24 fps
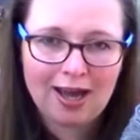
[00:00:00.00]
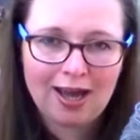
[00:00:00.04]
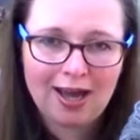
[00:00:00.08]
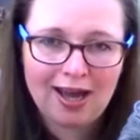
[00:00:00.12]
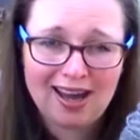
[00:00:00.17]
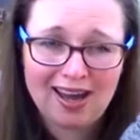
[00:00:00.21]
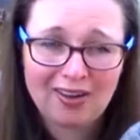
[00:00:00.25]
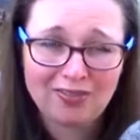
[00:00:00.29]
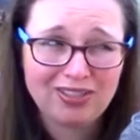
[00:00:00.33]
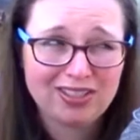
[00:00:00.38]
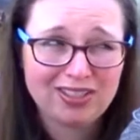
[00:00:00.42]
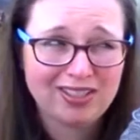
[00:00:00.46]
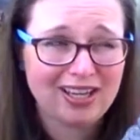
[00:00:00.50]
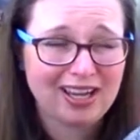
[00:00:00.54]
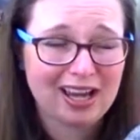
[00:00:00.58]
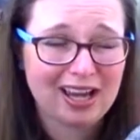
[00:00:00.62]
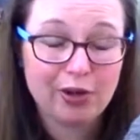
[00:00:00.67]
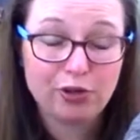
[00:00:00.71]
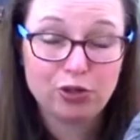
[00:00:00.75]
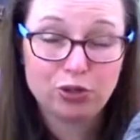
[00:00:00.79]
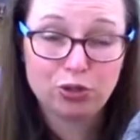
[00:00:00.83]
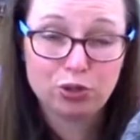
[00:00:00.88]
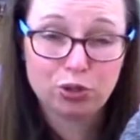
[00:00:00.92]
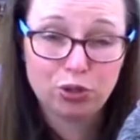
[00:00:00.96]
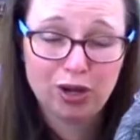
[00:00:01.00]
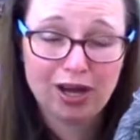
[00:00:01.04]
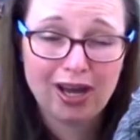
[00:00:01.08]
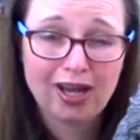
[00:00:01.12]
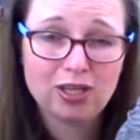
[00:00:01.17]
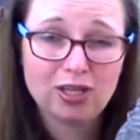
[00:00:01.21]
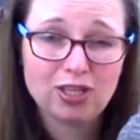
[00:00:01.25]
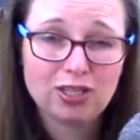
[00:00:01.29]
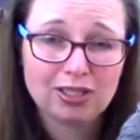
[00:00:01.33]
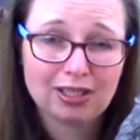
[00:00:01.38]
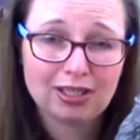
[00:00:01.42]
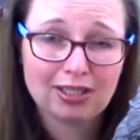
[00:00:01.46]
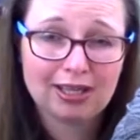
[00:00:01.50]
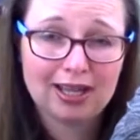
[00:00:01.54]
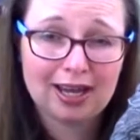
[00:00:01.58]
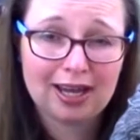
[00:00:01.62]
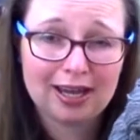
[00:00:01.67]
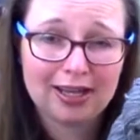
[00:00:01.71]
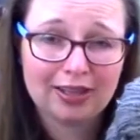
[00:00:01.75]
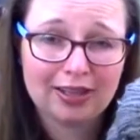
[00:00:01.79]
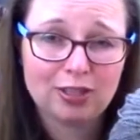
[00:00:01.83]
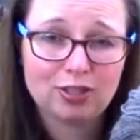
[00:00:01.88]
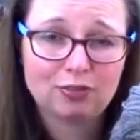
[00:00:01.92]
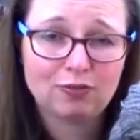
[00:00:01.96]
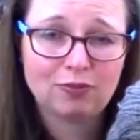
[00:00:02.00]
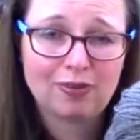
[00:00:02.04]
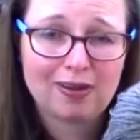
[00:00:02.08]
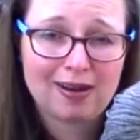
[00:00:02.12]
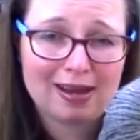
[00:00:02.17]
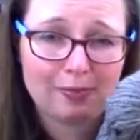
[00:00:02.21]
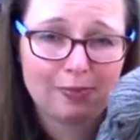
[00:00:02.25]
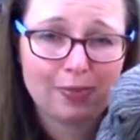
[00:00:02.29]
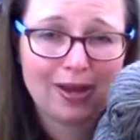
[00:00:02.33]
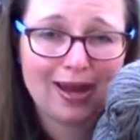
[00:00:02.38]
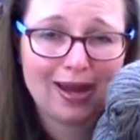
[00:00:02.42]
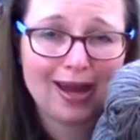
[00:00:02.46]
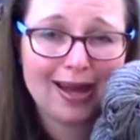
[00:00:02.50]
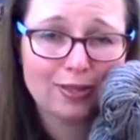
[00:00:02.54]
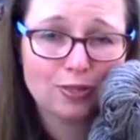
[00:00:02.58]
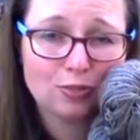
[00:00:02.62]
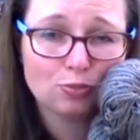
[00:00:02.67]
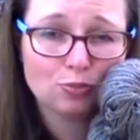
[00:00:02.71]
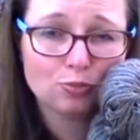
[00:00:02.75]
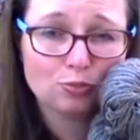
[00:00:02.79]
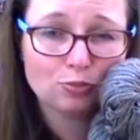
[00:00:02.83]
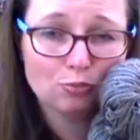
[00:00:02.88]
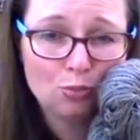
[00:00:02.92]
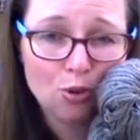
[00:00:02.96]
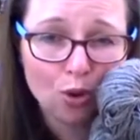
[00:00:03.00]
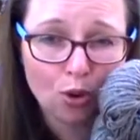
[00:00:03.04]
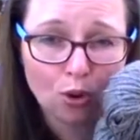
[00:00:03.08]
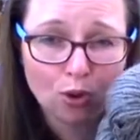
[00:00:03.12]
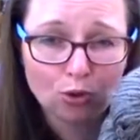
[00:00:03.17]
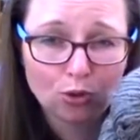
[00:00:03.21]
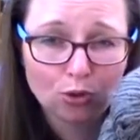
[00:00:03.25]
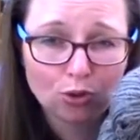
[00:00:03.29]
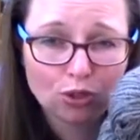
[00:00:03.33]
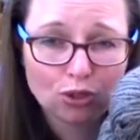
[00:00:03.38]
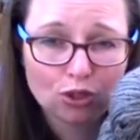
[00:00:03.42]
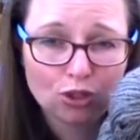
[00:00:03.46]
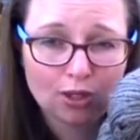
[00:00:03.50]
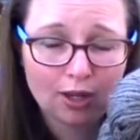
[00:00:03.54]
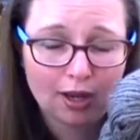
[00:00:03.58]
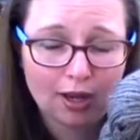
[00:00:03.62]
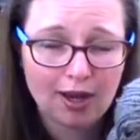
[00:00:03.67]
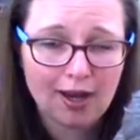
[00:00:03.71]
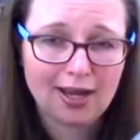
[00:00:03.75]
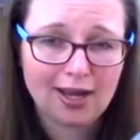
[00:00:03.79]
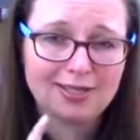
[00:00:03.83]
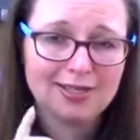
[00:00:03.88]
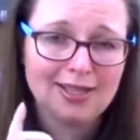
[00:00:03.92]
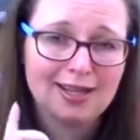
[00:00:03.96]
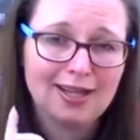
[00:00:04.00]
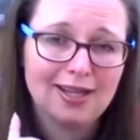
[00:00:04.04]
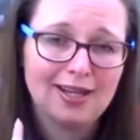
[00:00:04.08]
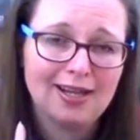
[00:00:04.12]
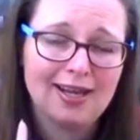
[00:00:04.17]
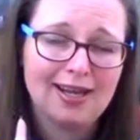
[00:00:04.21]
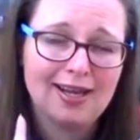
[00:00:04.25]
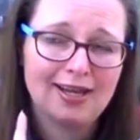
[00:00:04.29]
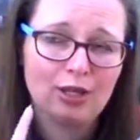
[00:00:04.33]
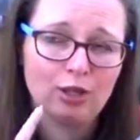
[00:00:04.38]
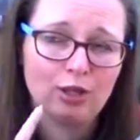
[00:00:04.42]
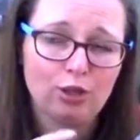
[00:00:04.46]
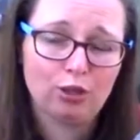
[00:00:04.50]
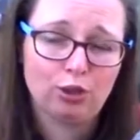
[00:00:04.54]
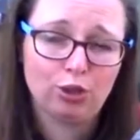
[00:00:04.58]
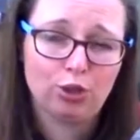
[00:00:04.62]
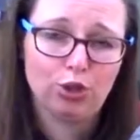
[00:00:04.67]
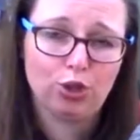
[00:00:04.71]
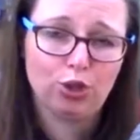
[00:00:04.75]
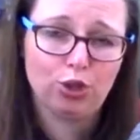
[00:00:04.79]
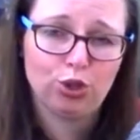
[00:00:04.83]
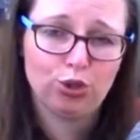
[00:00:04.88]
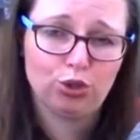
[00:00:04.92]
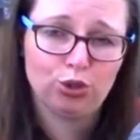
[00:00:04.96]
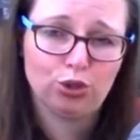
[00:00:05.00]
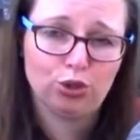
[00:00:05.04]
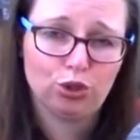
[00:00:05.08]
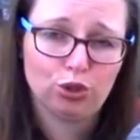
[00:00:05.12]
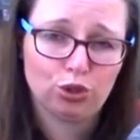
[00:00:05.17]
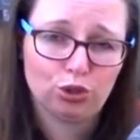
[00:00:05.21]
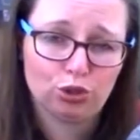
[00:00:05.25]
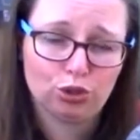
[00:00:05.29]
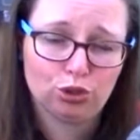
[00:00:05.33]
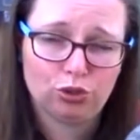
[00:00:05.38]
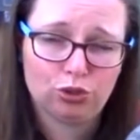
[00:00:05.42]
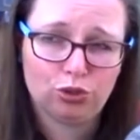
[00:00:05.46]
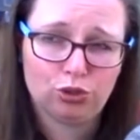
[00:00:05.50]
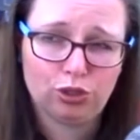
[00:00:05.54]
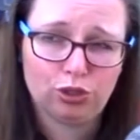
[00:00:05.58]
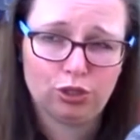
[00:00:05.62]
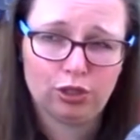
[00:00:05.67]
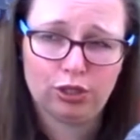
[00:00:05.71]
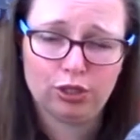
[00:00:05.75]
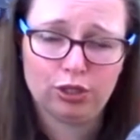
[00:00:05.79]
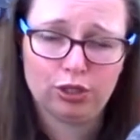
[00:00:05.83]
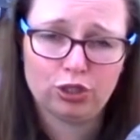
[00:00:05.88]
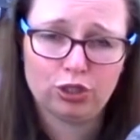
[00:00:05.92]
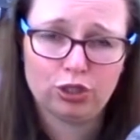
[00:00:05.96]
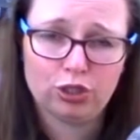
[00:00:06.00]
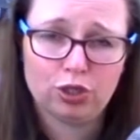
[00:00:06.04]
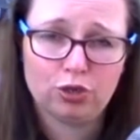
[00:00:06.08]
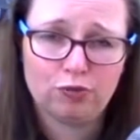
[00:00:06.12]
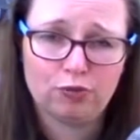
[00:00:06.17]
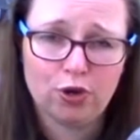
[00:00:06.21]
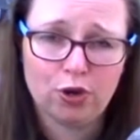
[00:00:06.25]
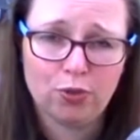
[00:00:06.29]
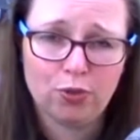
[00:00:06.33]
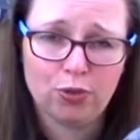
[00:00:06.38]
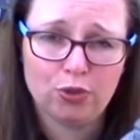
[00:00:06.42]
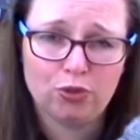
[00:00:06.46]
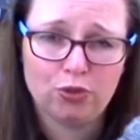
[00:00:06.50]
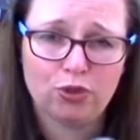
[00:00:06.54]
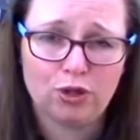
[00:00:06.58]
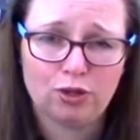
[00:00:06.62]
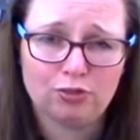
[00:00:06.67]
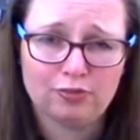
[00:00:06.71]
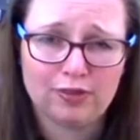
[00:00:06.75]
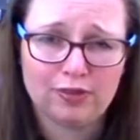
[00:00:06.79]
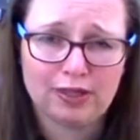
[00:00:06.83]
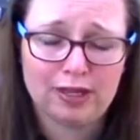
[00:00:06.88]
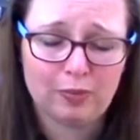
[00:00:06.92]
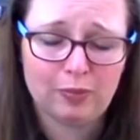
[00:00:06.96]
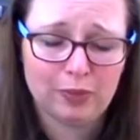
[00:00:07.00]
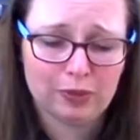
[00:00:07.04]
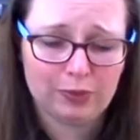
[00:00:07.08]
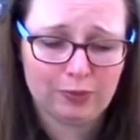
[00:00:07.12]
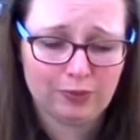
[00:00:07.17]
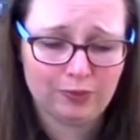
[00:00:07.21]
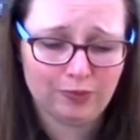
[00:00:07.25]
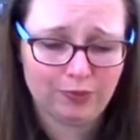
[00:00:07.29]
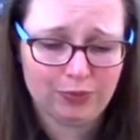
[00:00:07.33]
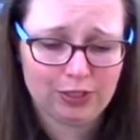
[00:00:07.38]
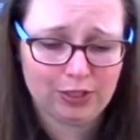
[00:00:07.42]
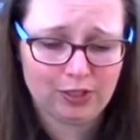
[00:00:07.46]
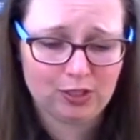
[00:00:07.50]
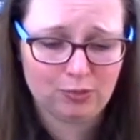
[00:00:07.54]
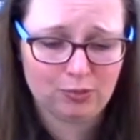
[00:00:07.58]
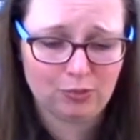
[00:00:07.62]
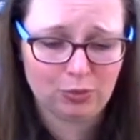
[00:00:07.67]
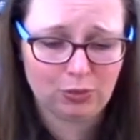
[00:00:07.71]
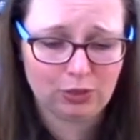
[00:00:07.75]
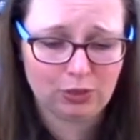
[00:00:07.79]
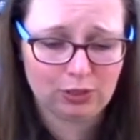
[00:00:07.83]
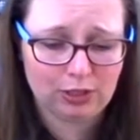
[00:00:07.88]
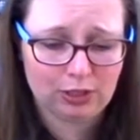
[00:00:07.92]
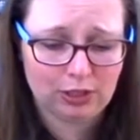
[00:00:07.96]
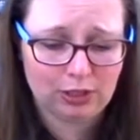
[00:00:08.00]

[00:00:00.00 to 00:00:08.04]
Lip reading: I have to say, I don't actually like this fibre as much as I like the short forward raw fibre that I spun.